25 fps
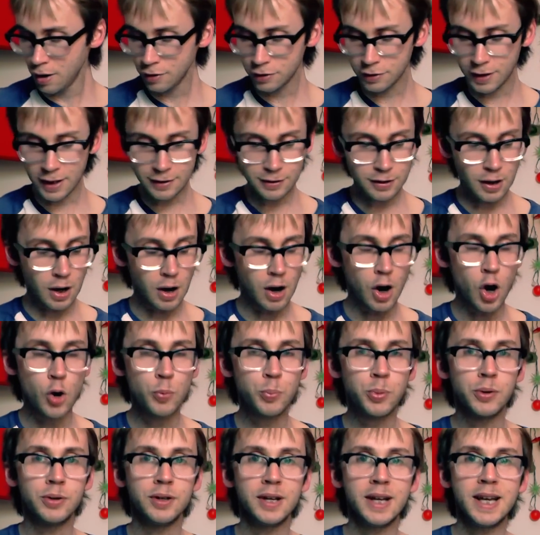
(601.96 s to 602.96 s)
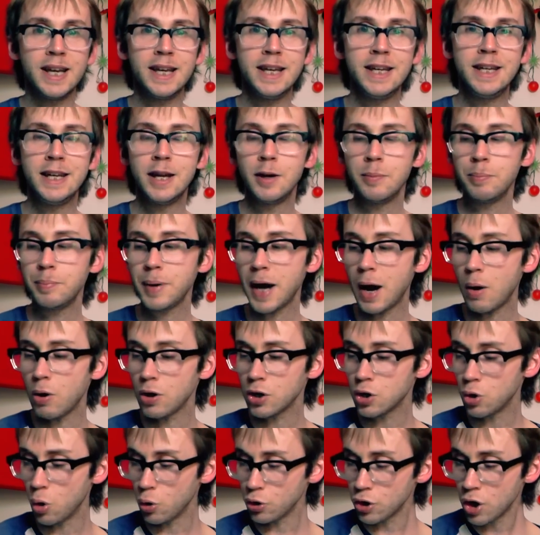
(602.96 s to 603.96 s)
So that's our open E
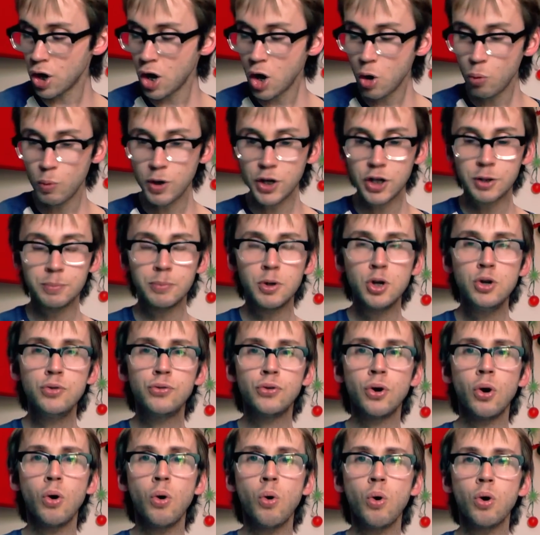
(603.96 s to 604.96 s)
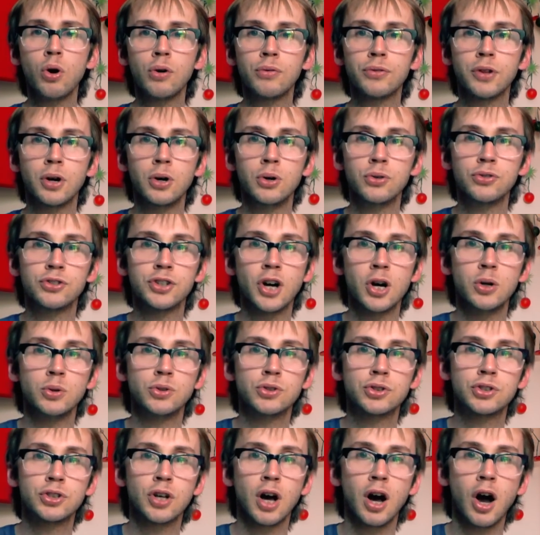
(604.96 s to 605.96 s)
power chord. We can move all of those
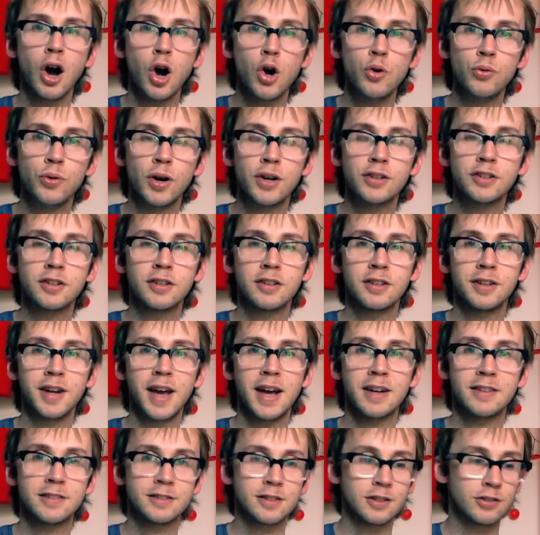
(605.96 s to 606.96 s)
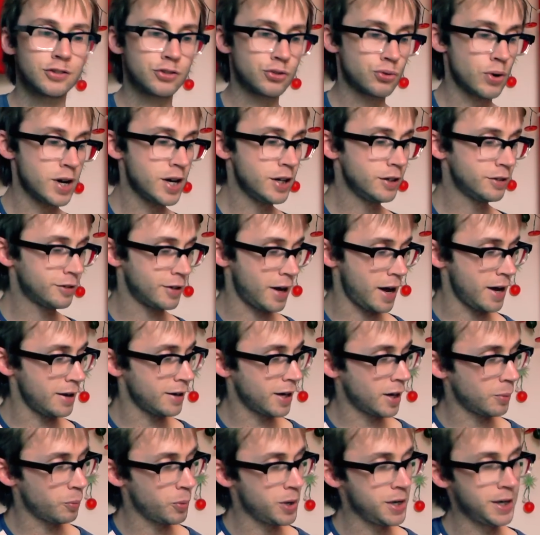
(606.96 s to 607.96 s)
notes over to the next string
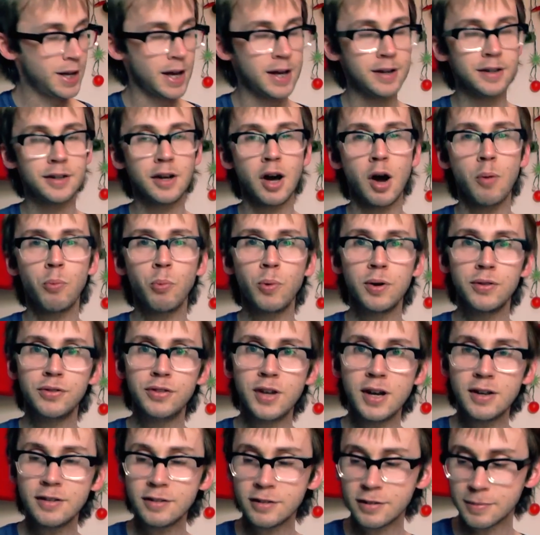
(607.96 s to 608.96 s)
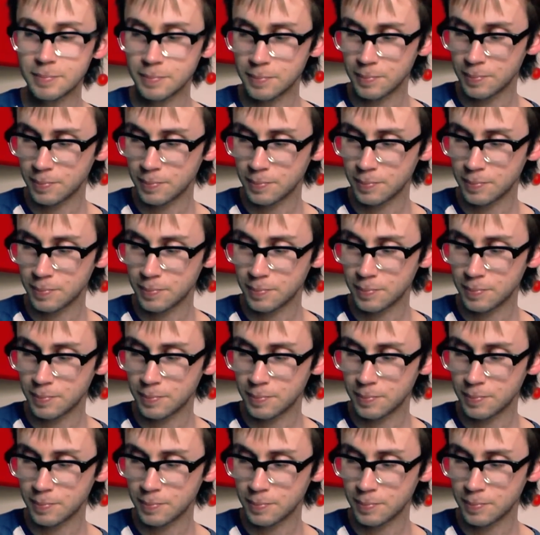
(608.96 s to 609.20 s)
set and we'd end up with this